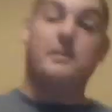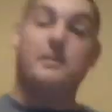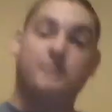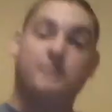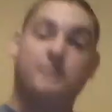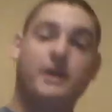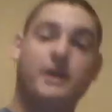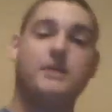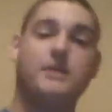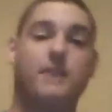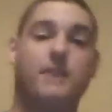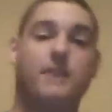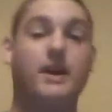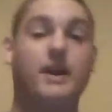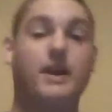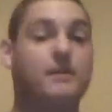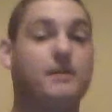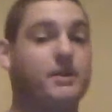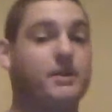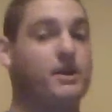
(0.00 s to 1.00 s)
Money may
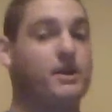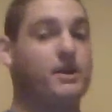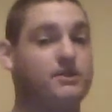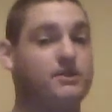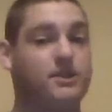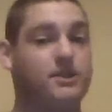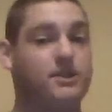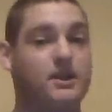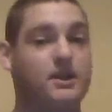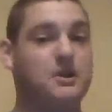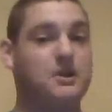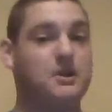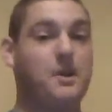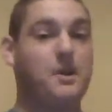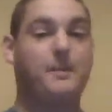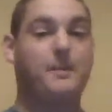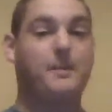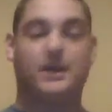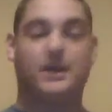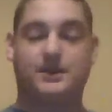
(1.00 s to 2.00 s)
not be everything,
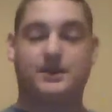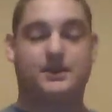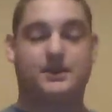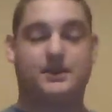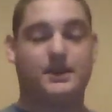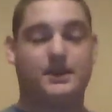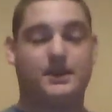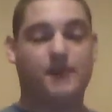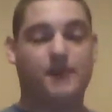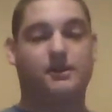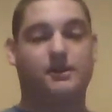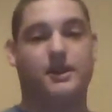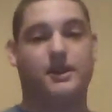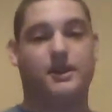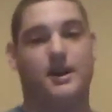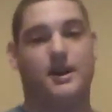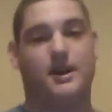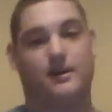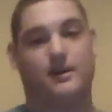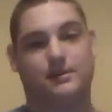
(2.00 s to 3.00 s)
but it definitely
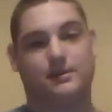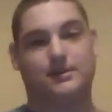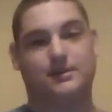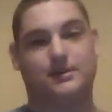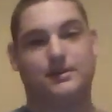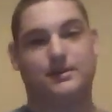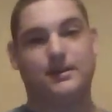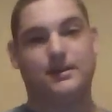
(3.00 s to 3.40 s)
helps.